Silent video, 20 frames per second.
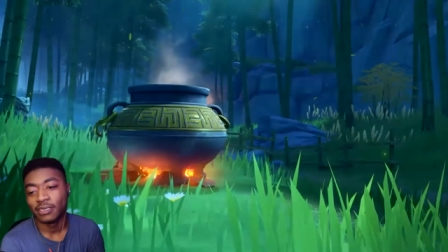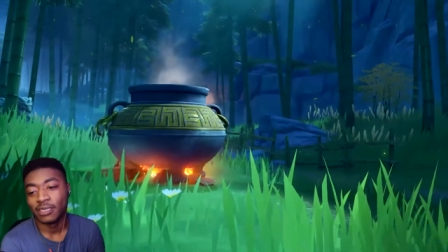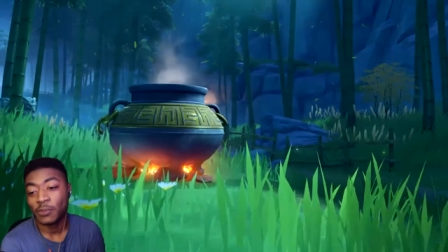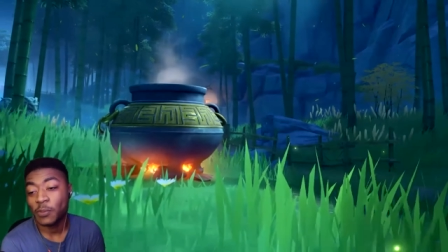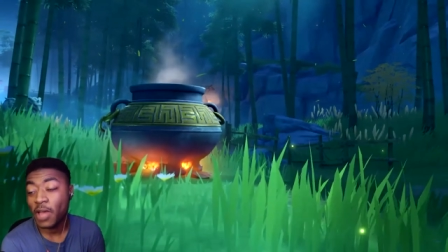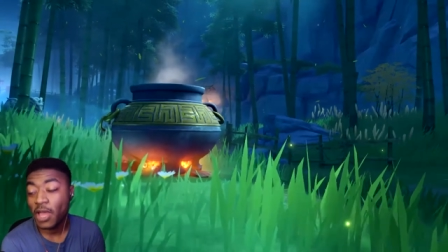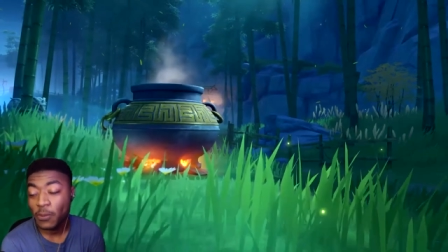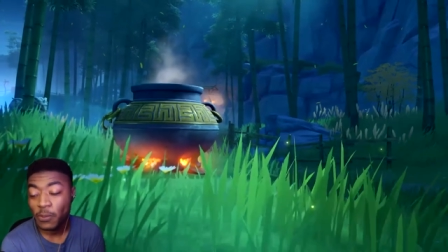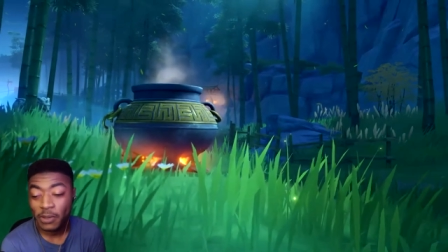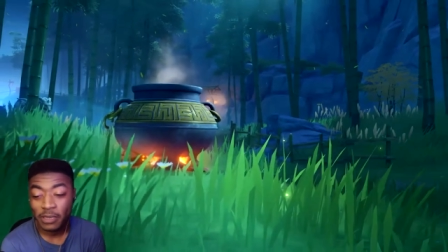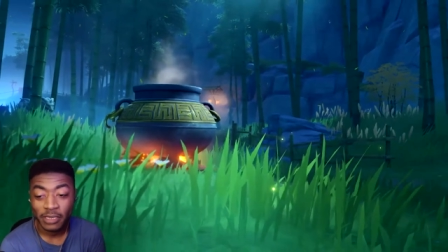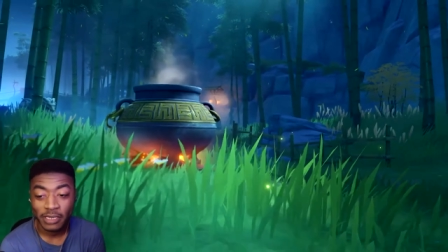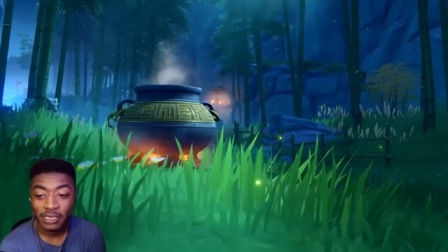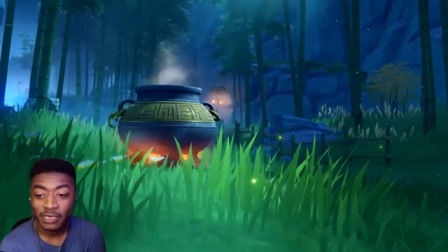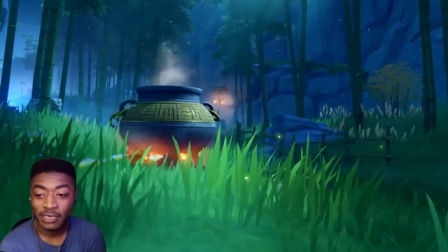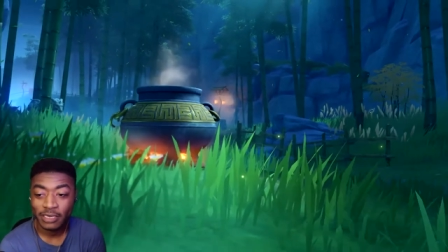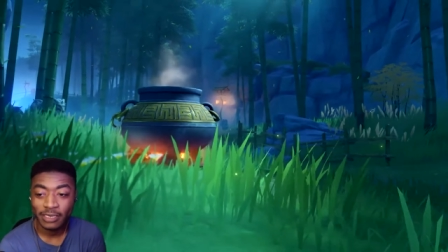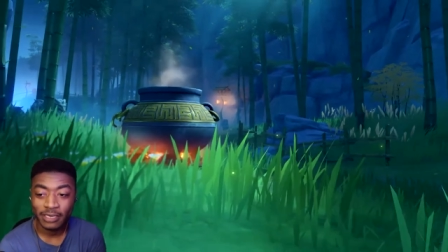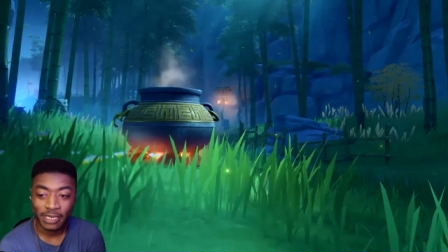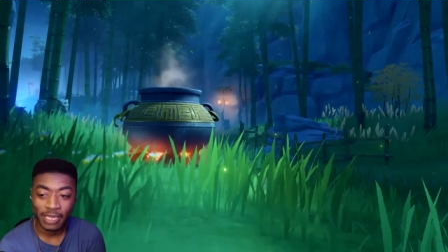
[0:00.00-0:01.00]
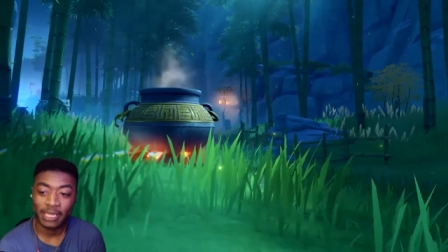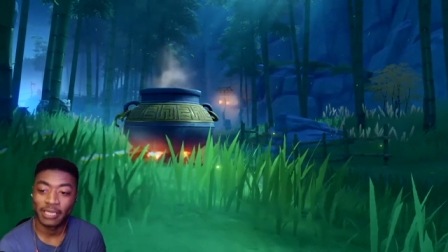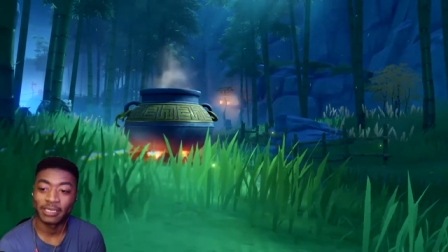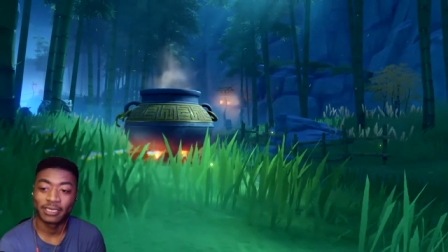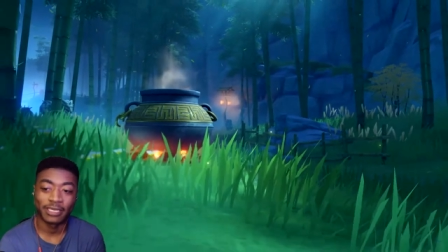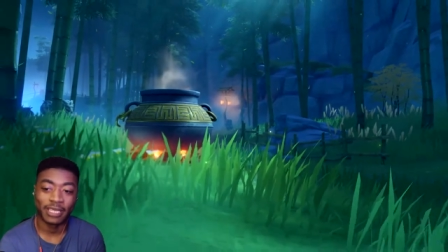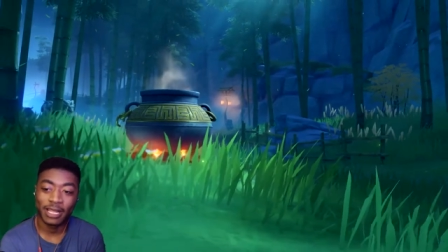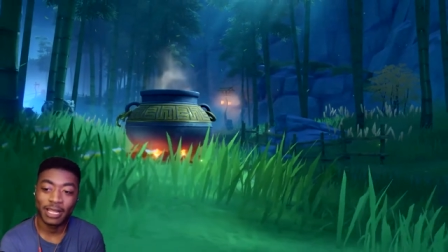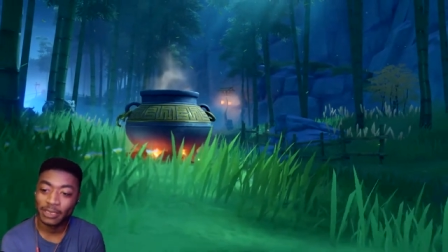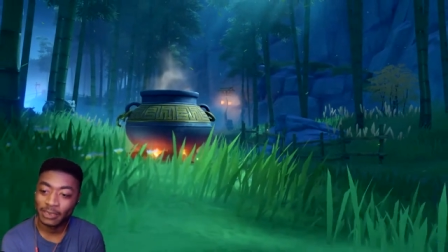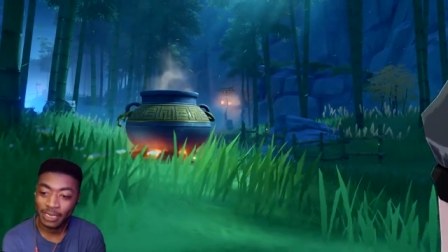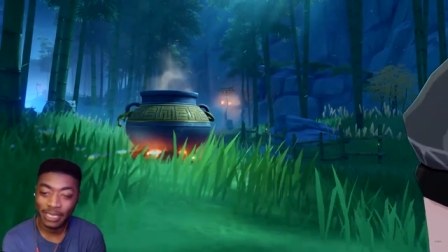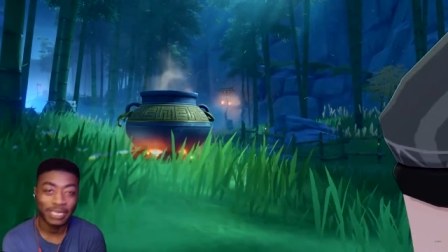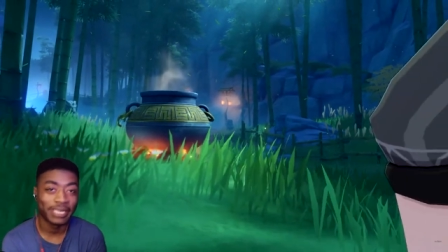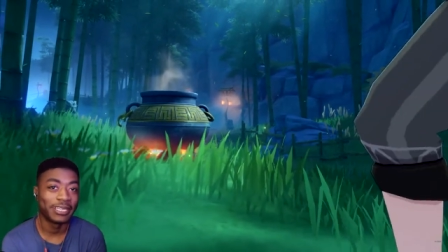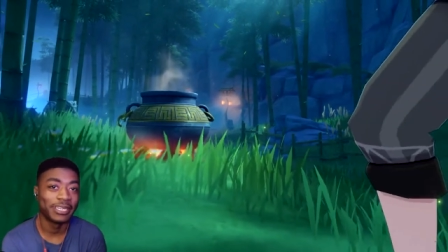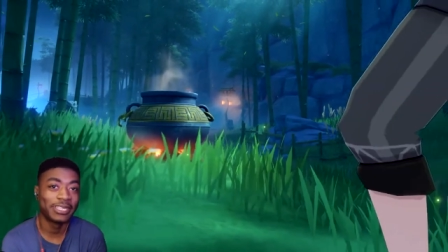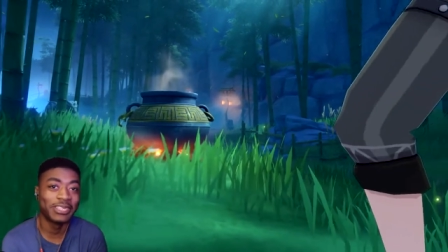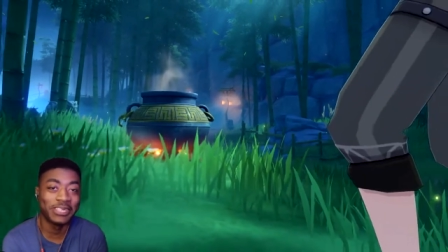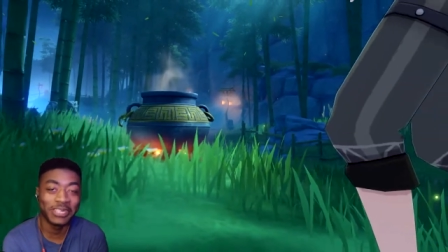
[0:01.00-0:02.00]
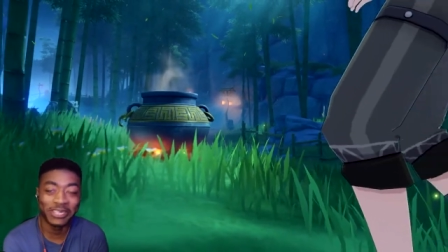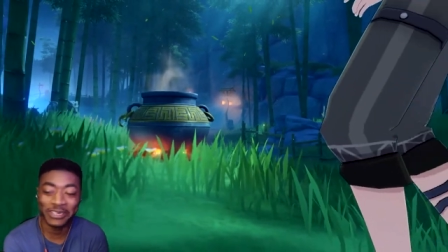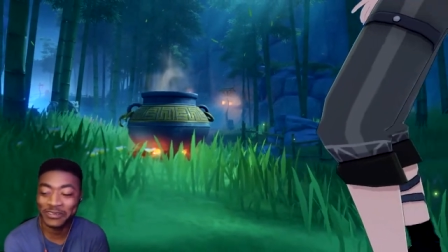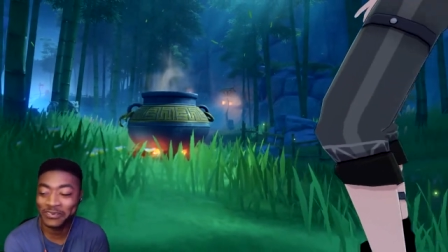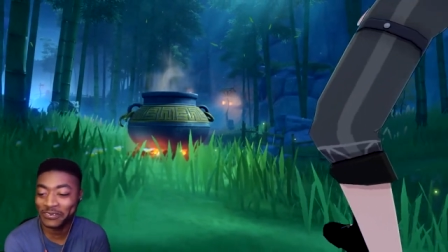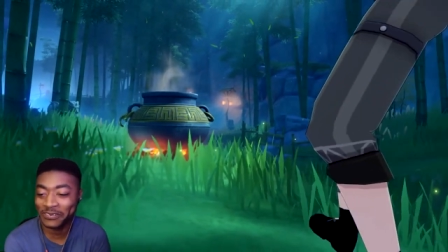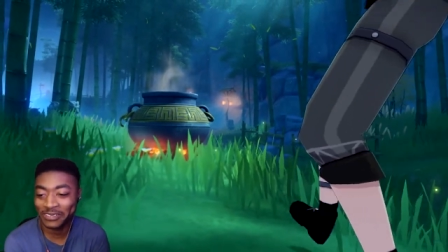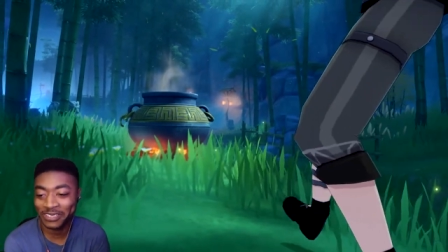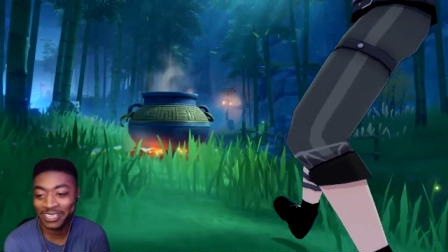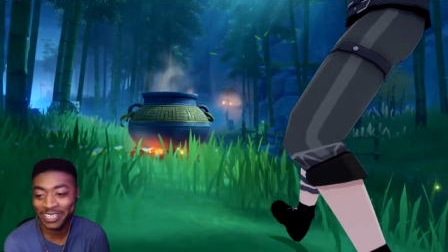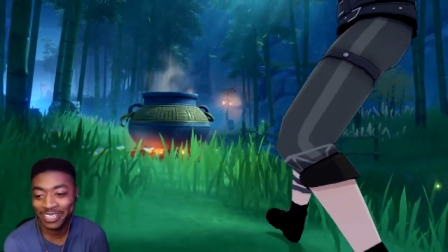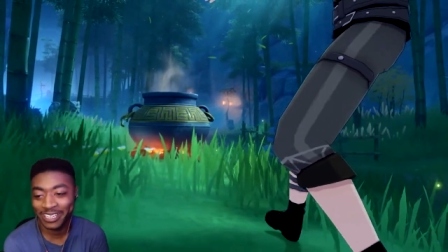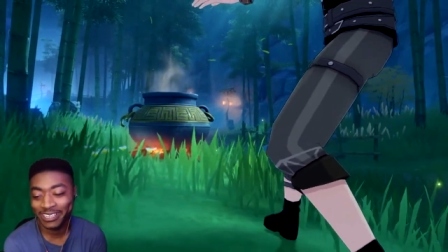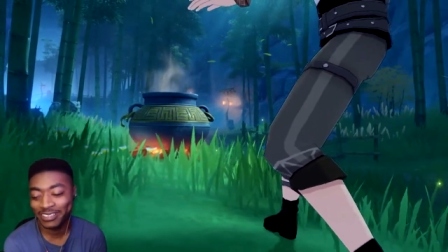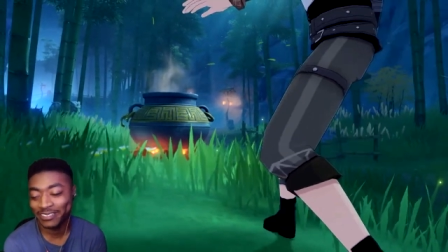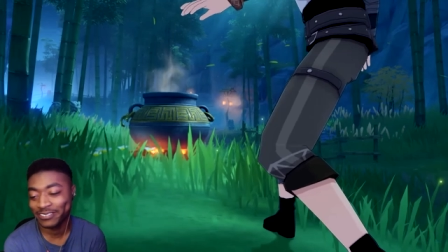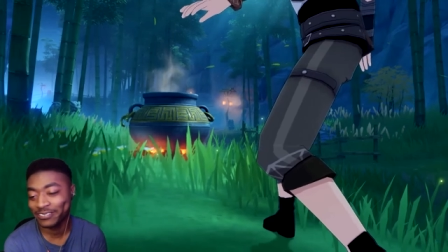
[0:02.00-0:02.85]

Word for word: In my opinion, yes. I'll take anything for that,